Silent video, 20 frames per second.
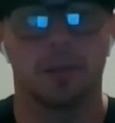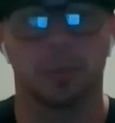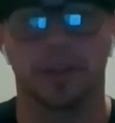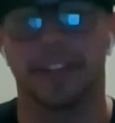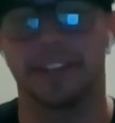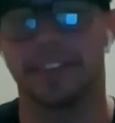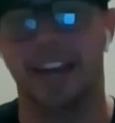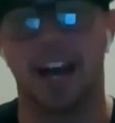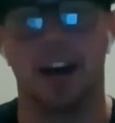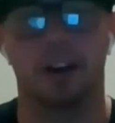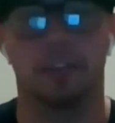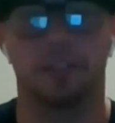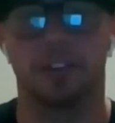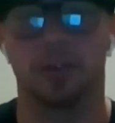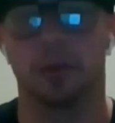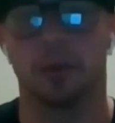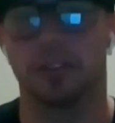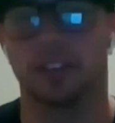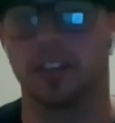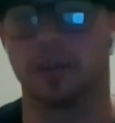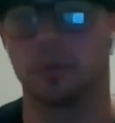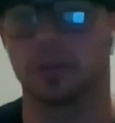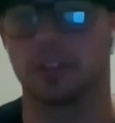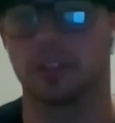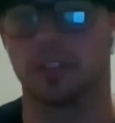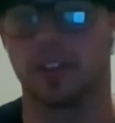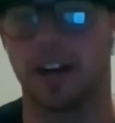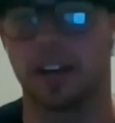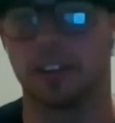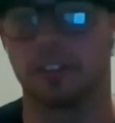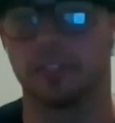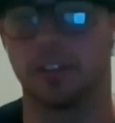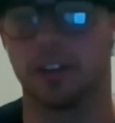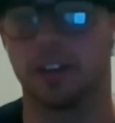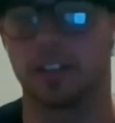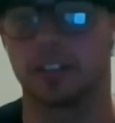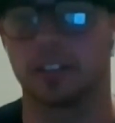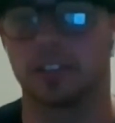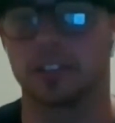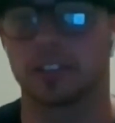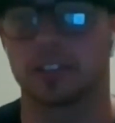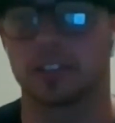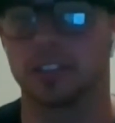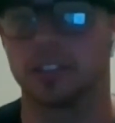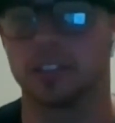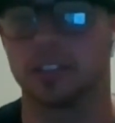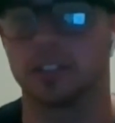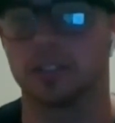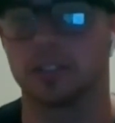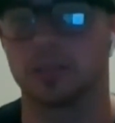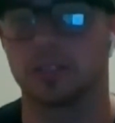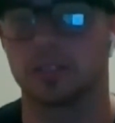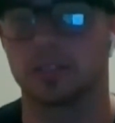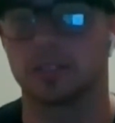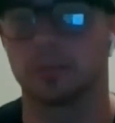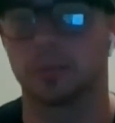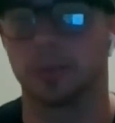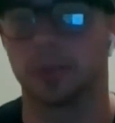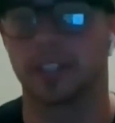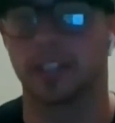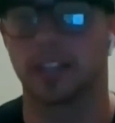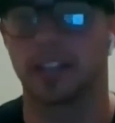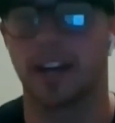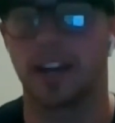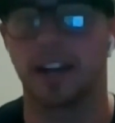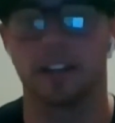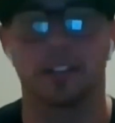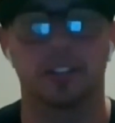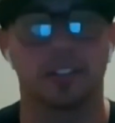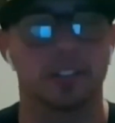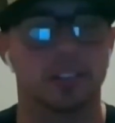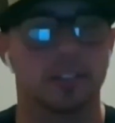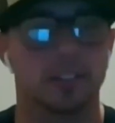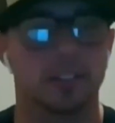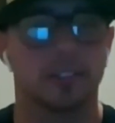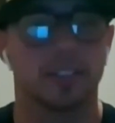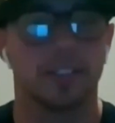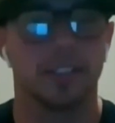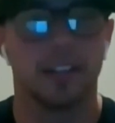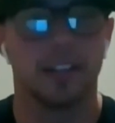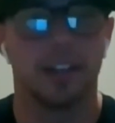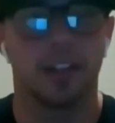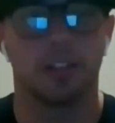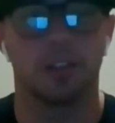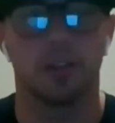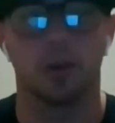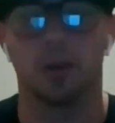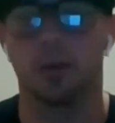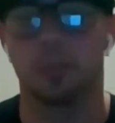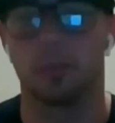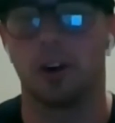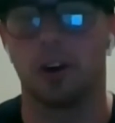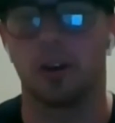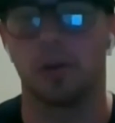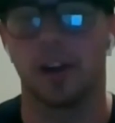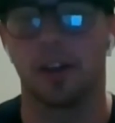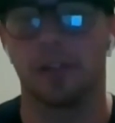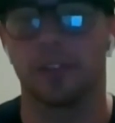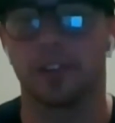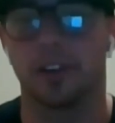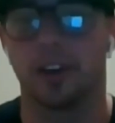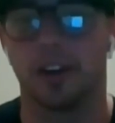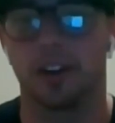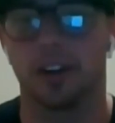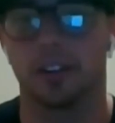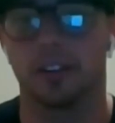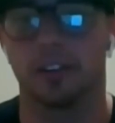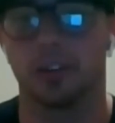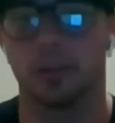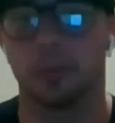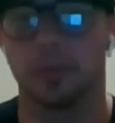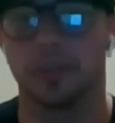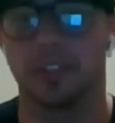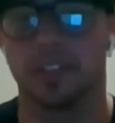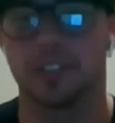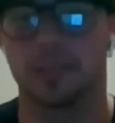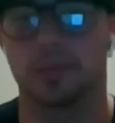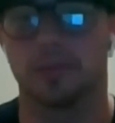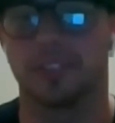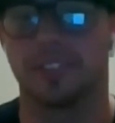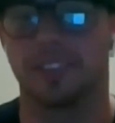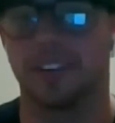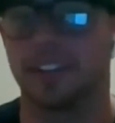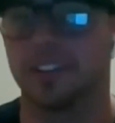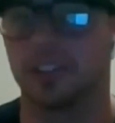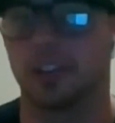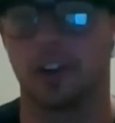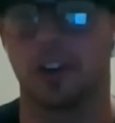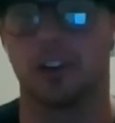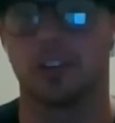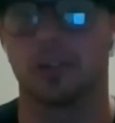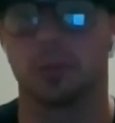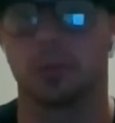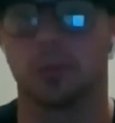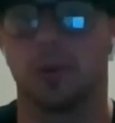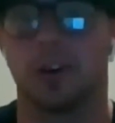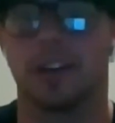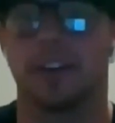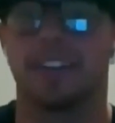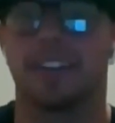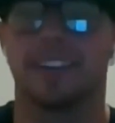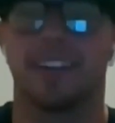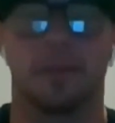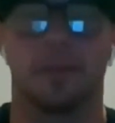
Playing the outfield with him was a lot of fun just because we could kind of just throw the ball around the yard a little bit as hard as we wanted.